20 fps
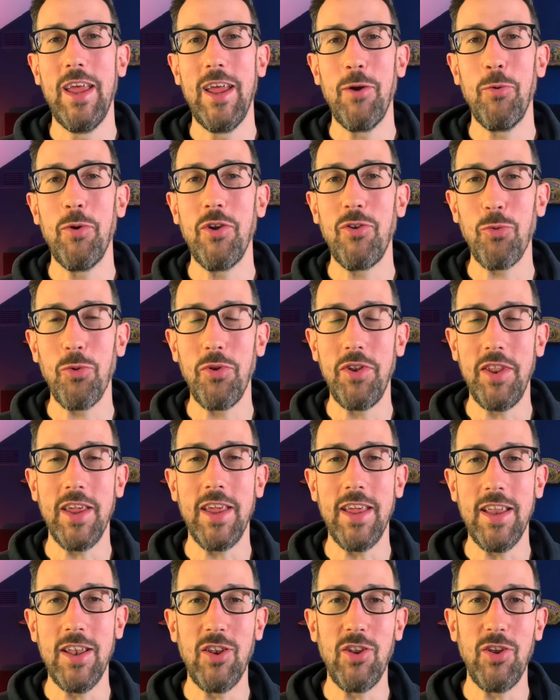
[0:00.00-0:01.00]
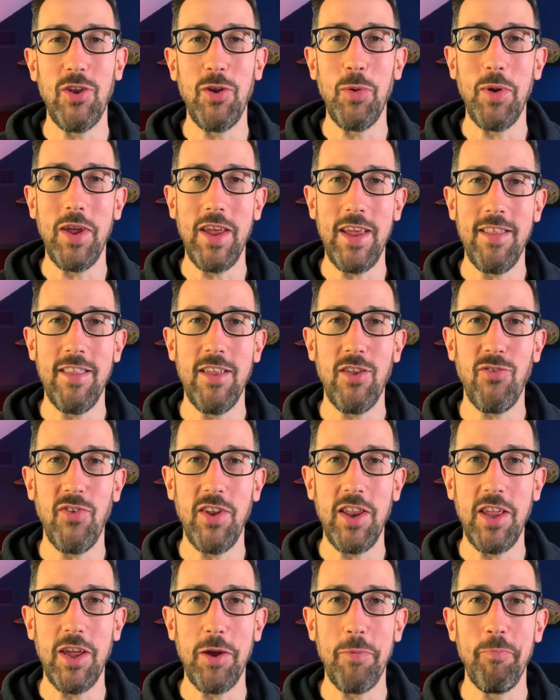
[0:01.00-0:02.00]
which we'll dig into in this
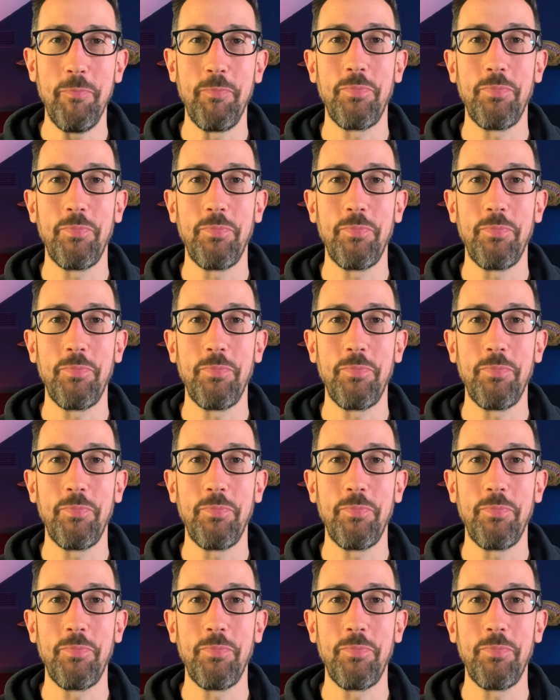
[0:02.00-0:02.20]
video.